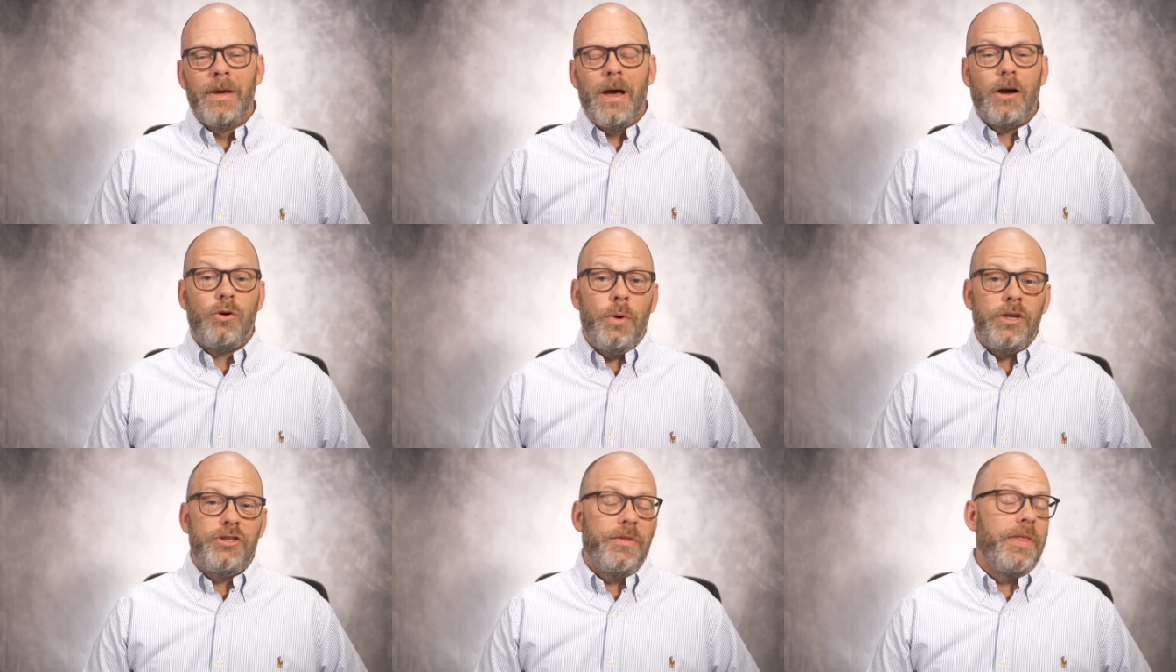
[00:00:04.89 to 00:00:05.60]
A
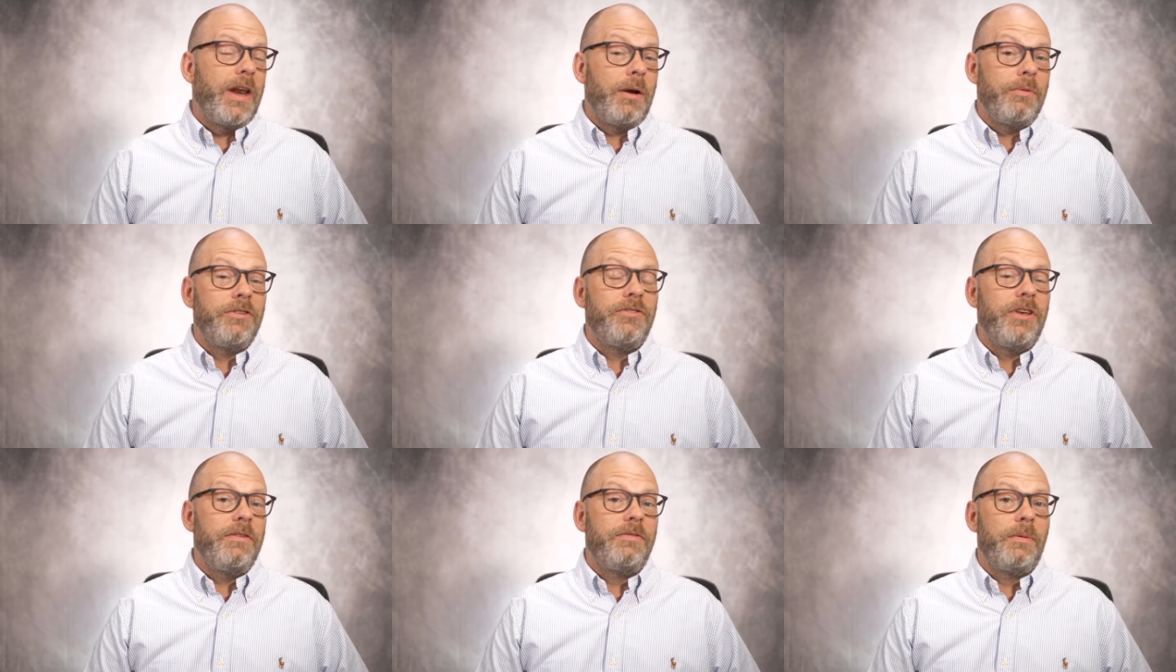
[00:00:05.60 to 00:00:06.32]
question that I
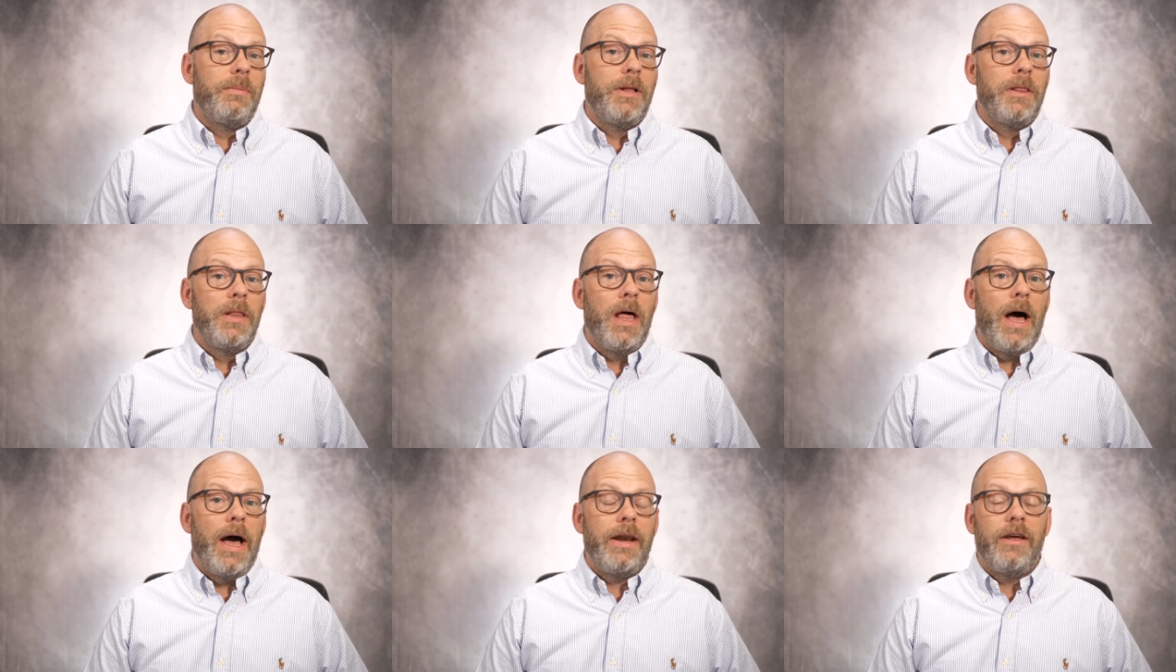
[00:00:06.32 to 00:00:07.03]
receive from a
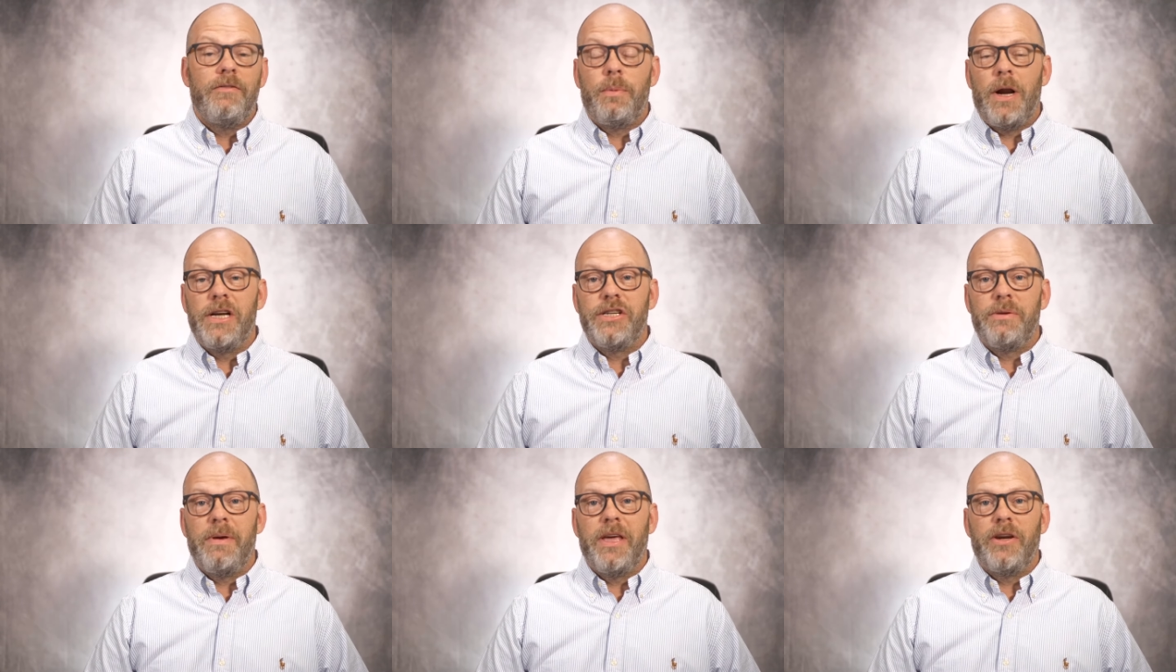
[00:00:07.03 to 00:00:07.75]
lot of
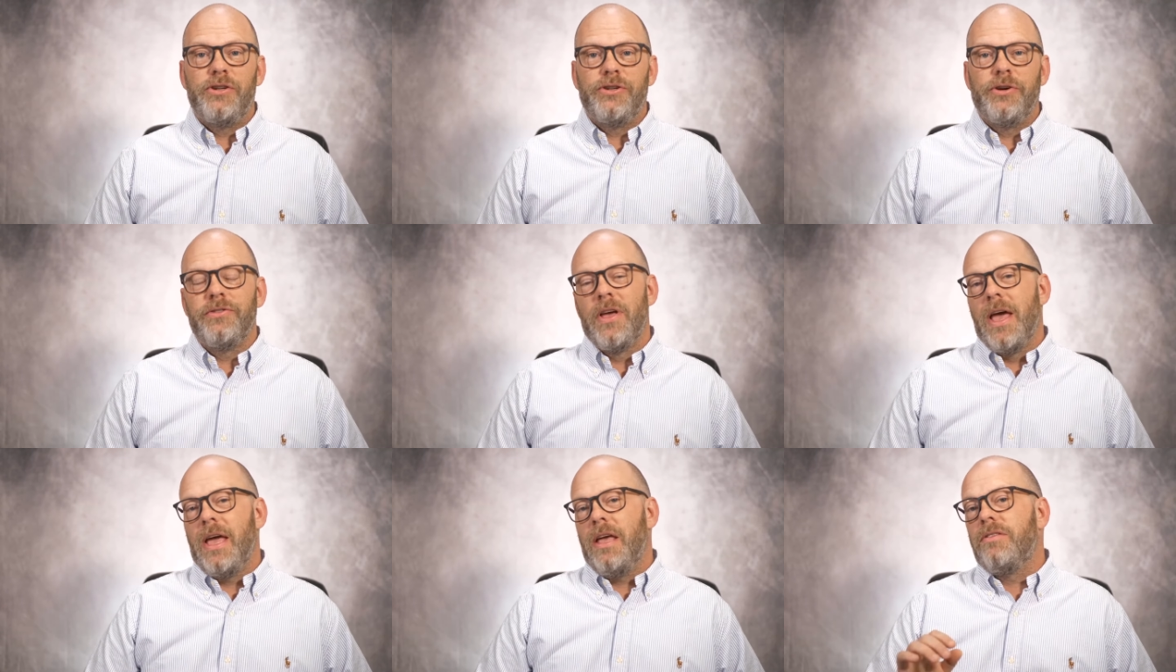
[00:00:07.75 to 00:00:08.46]
project managers
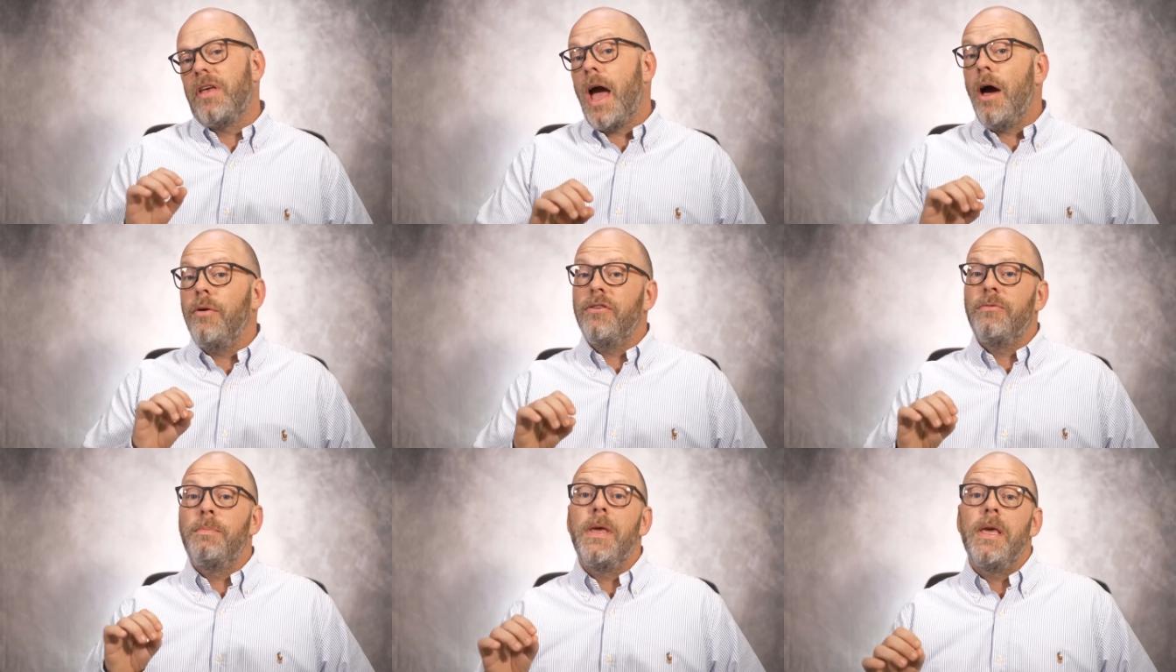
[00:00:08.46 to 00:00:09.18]
is, how
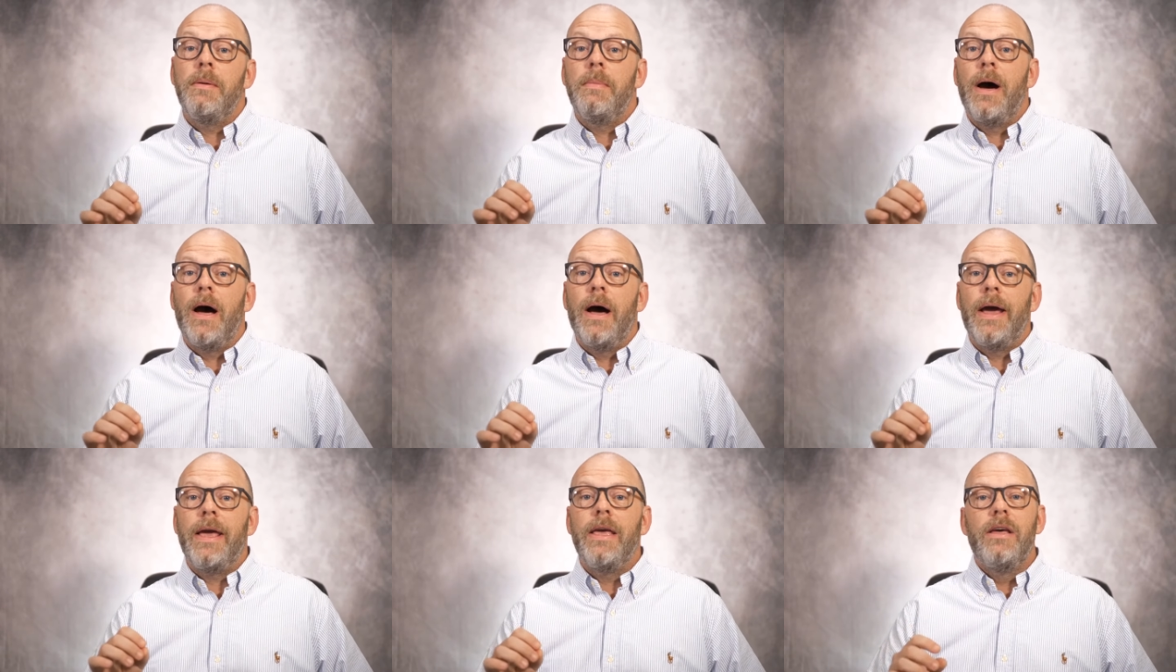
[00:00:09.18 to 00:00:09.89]
does
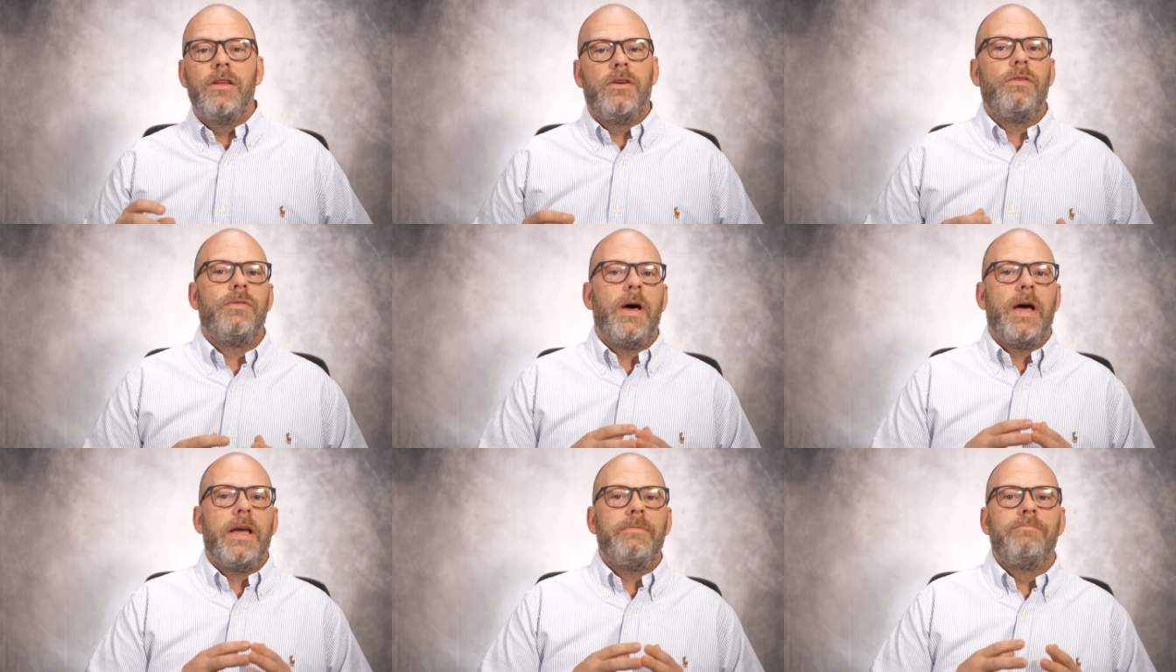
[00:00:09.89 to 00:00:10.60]
PMI
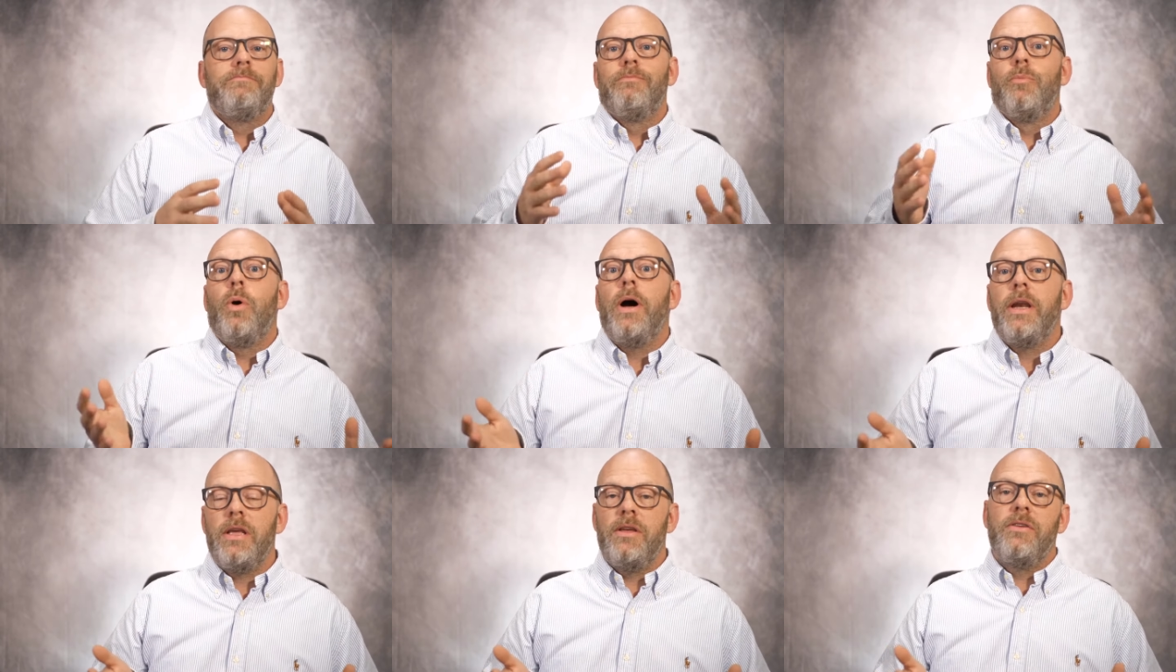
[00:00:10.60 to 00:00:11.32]
define
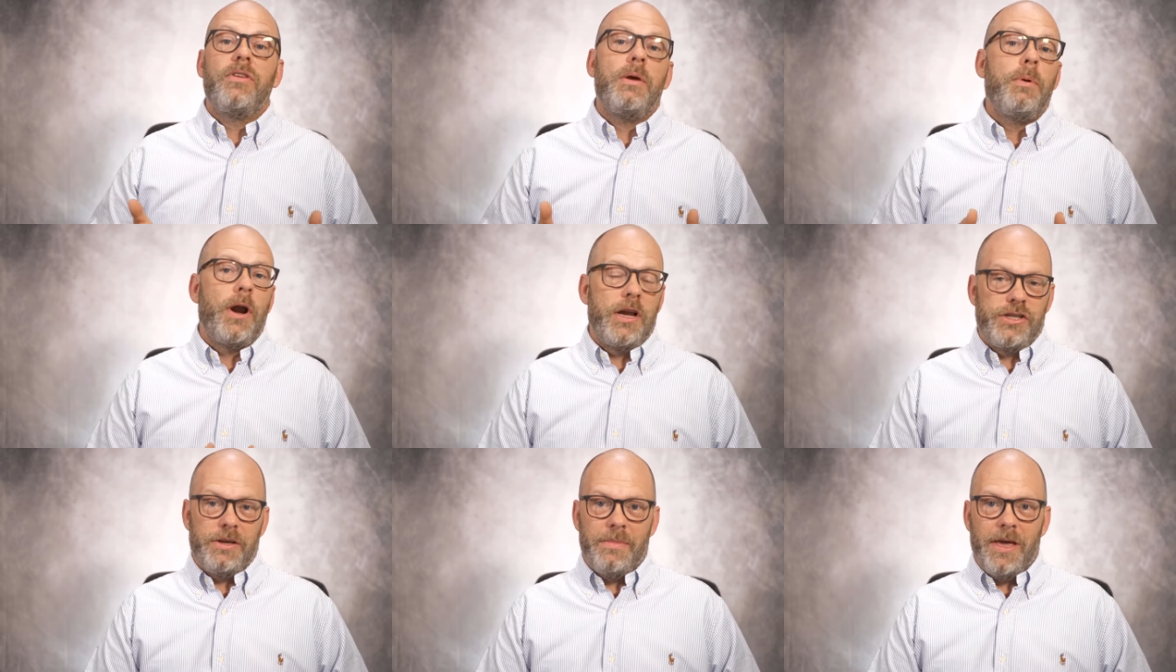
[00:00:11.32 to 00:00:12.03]
what is a
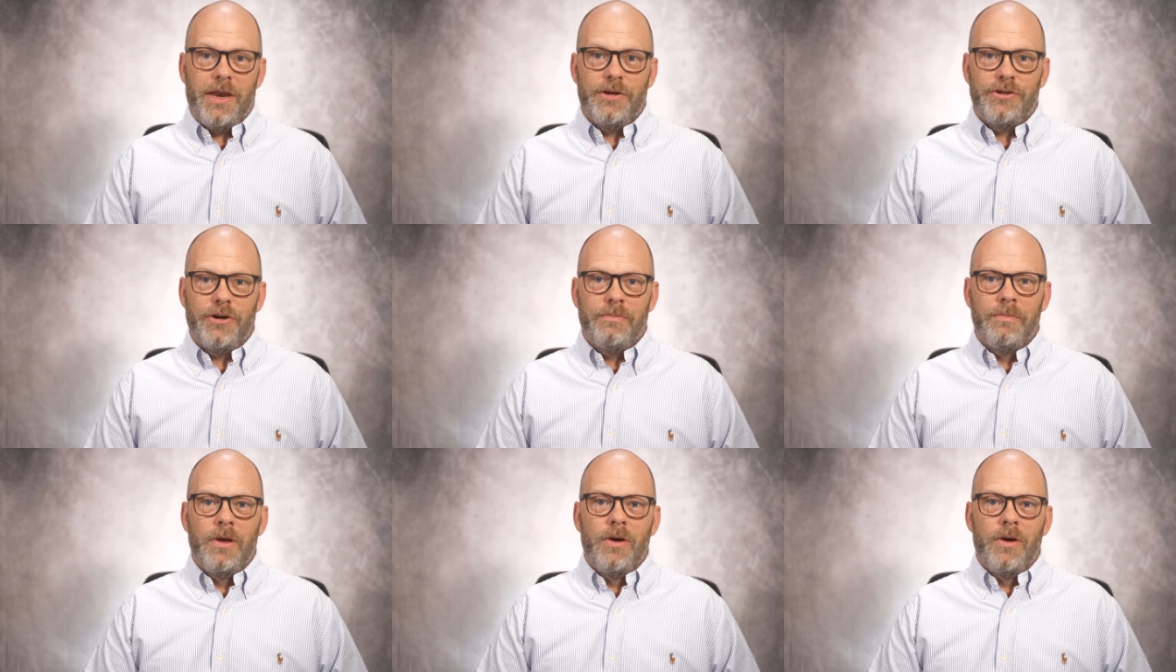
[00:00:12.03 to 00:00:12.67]
project manager?